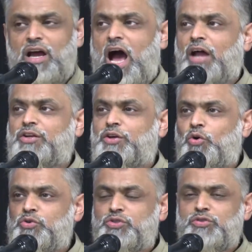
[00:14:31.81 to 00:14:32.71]
and
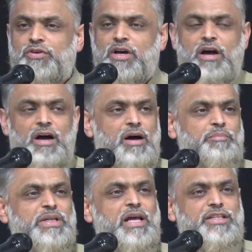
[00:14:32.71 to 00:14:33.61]
goes to
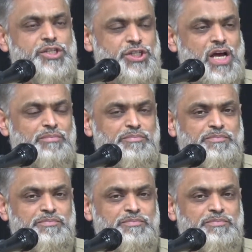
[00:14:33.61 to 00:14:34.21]
Bilad al-Sham.